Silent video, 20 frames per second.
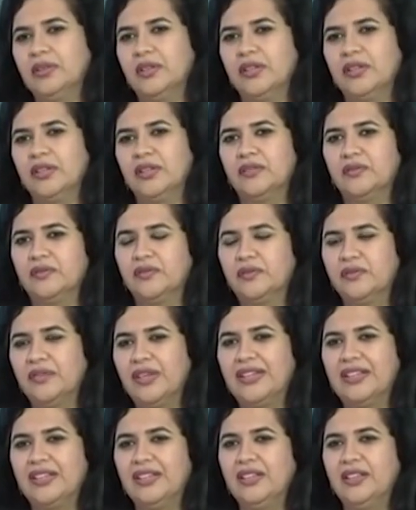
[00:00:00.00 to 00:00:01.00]
Uh,
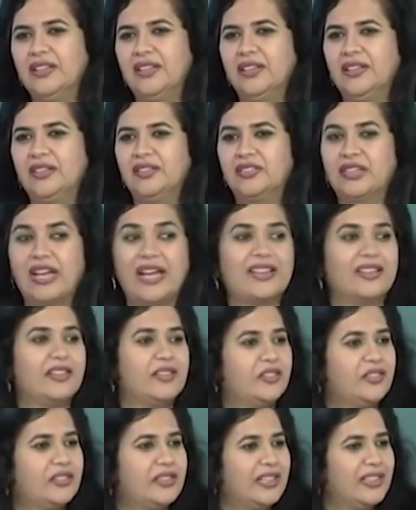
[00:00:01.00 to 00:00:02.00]
very
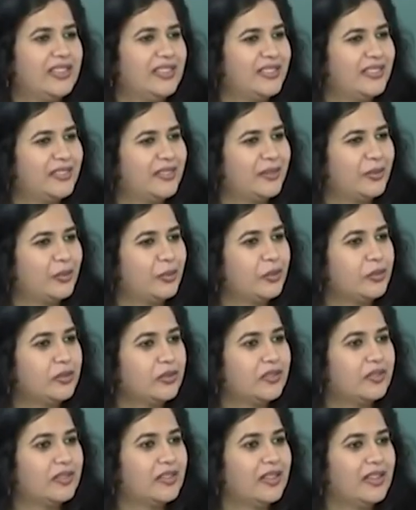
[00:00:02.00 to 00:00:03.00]
stylish tailored
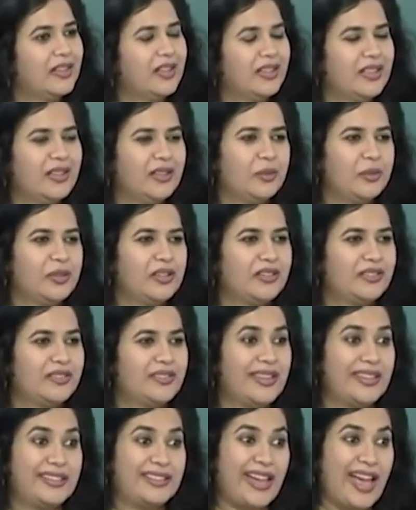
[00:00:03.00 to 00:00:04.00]
suits, he wears
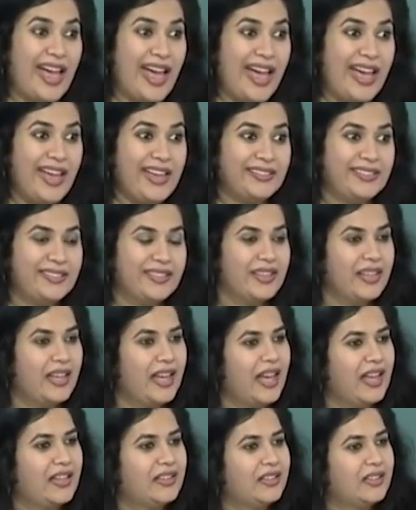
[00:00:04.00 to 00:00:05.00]
that hat,
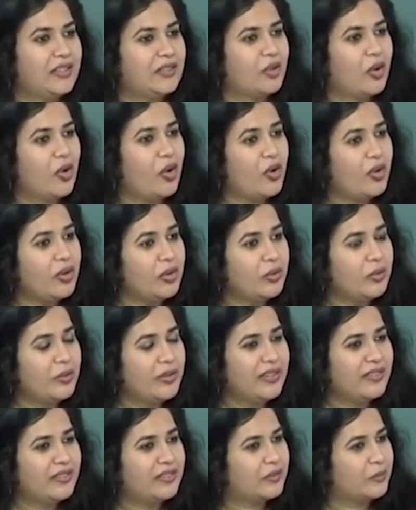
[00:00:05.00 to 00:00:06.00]
and he is
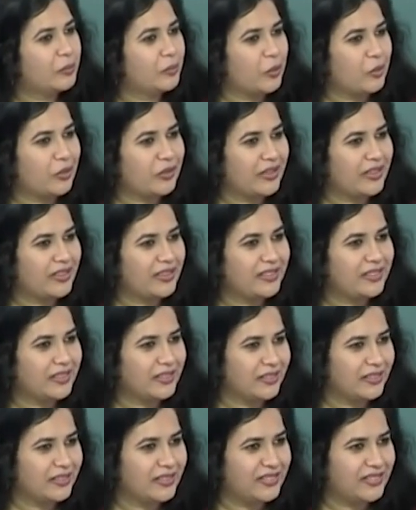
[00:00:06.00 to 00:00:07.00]
always smoking a
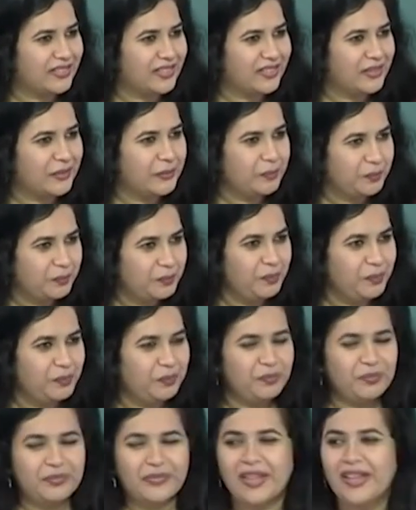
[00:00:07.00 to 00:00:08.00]
cigarette. Hmm.
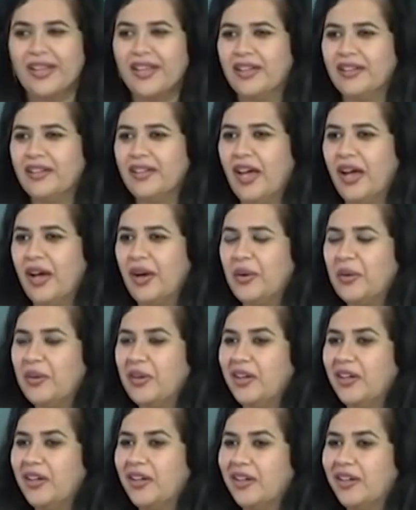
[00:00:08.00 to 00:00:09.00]
Now,
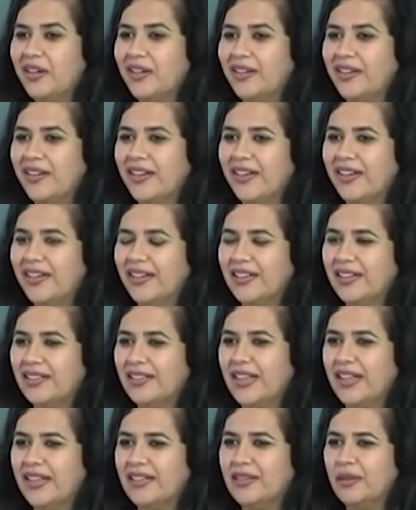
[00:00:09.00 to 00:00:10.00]
uh,
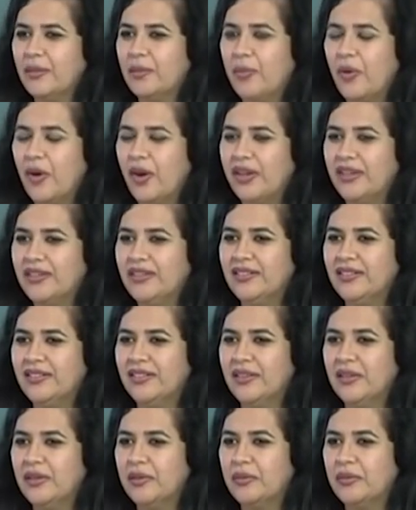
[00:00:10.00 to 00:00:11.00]
there is a point
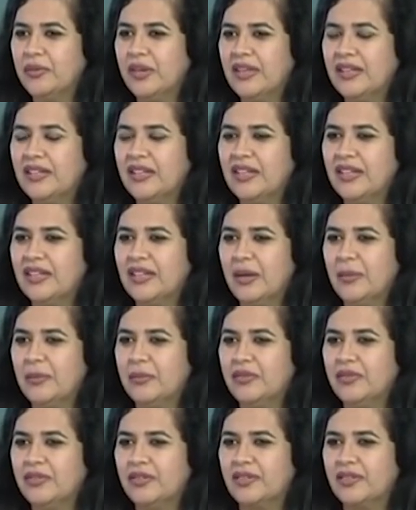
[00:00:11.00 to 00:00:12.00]
when he
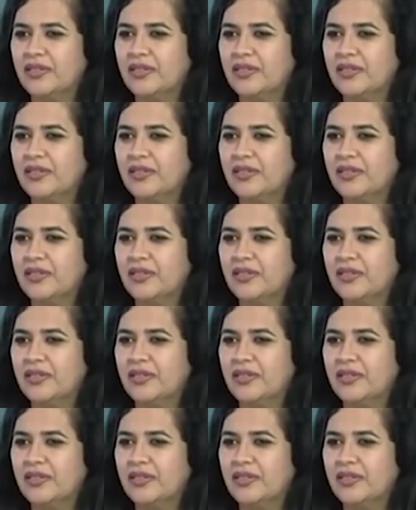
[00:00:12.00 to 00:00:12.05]
comes